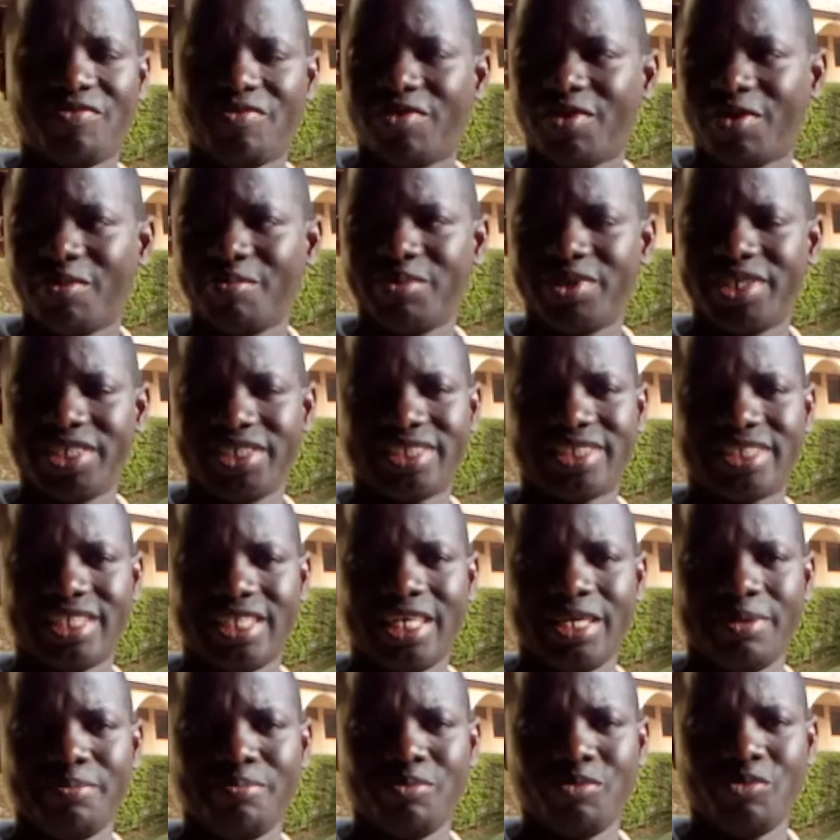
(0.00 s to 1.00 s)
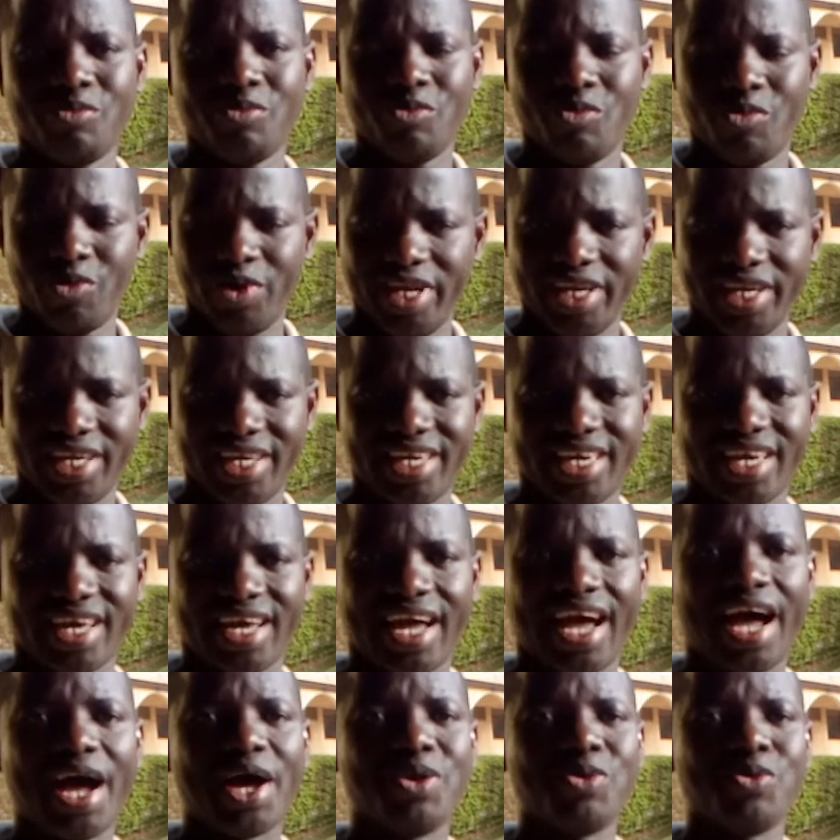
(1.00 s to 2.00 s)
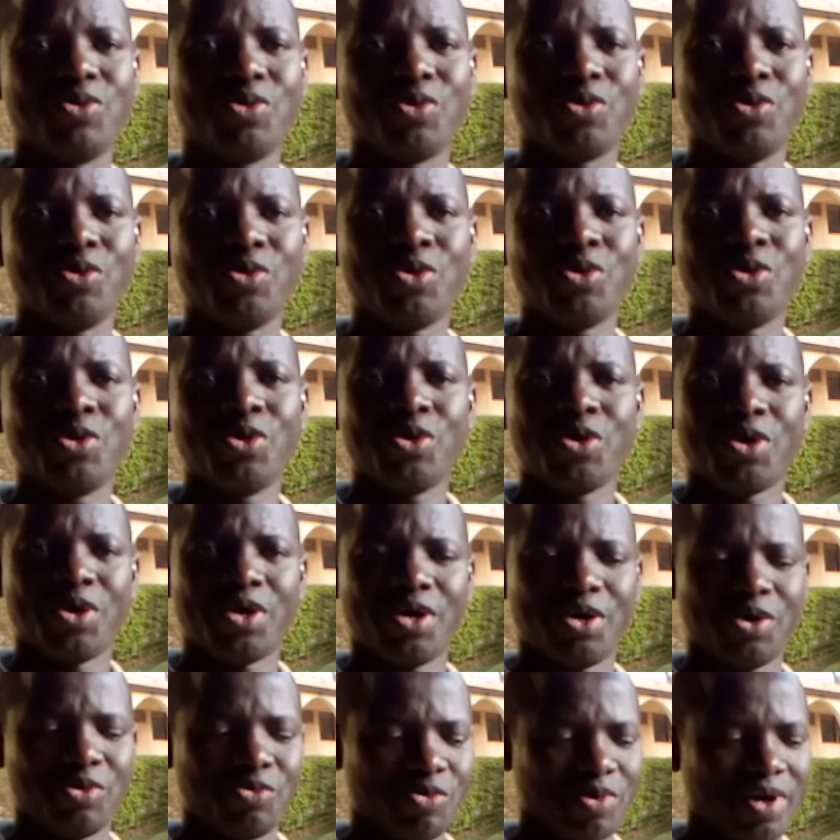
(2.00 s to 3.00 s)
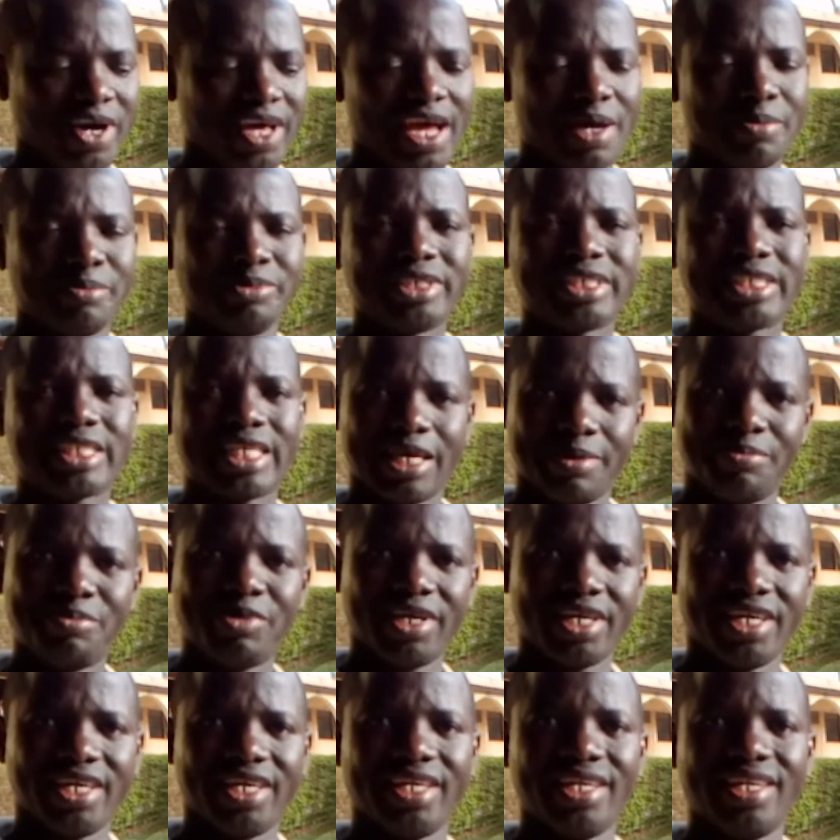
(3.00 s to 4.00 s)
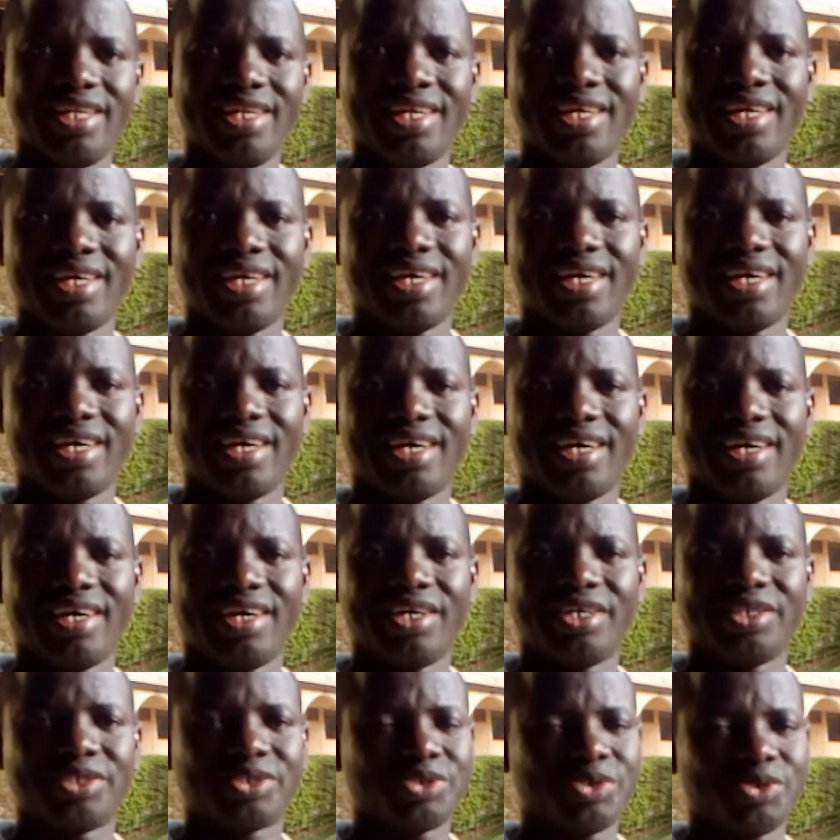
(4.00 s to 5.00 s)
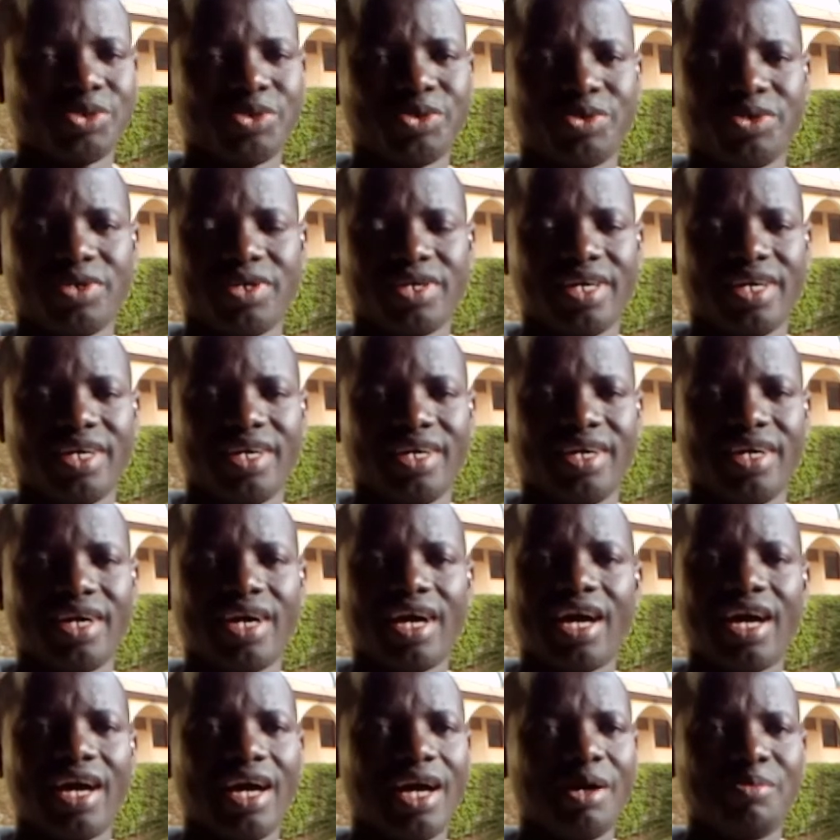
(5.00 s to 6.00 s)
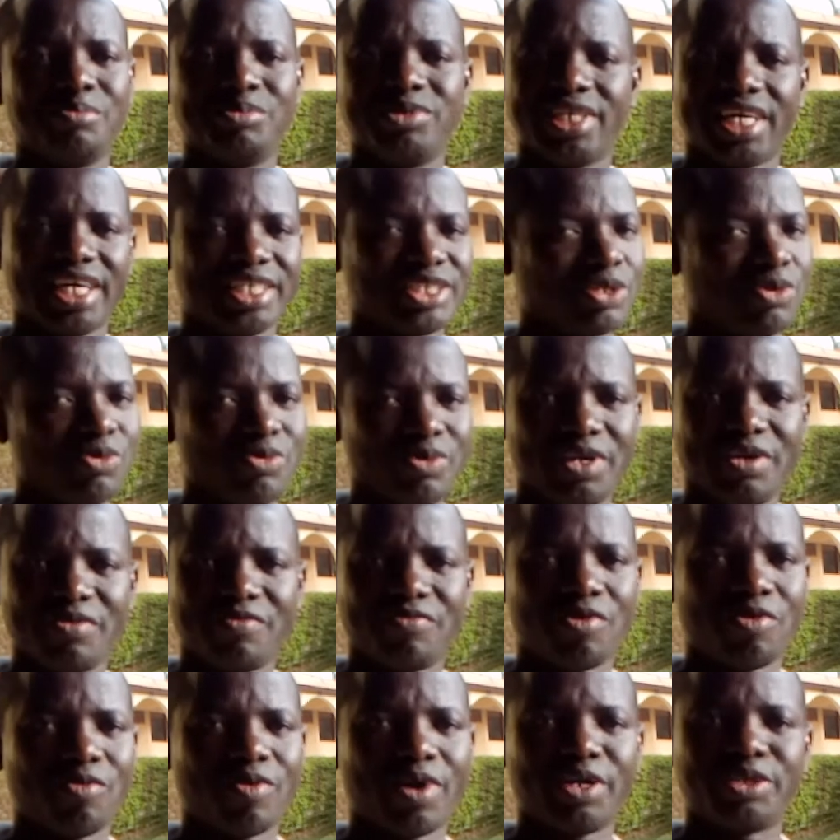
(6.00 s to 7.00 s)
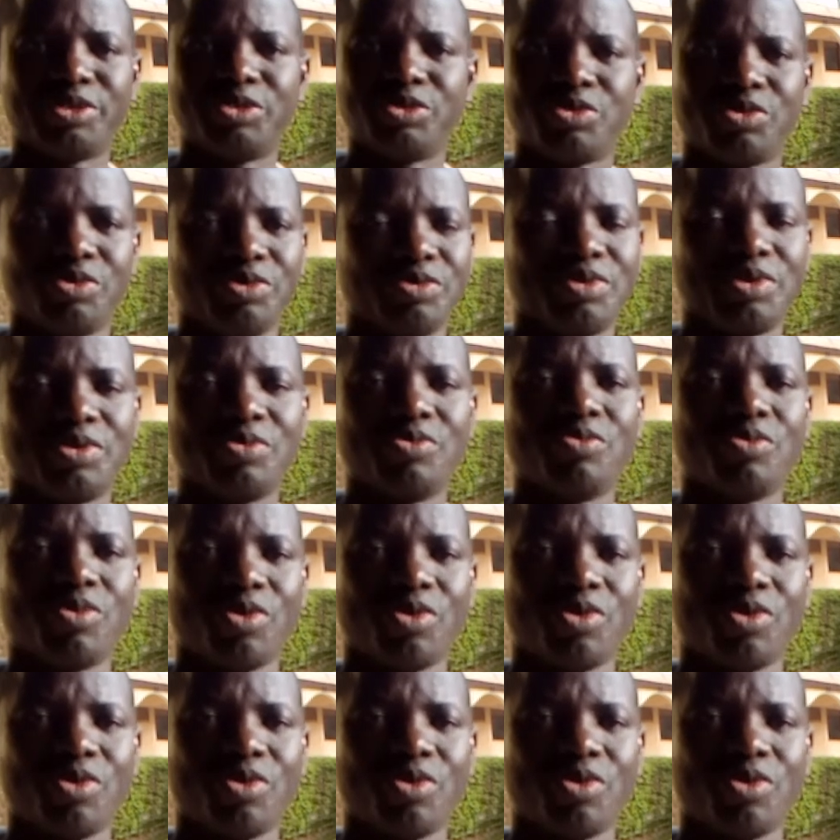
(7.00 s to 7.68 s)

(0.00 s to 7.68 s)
from this team week, I know where I'm stepping in. Uh, so uh, I'm just looking forward to continue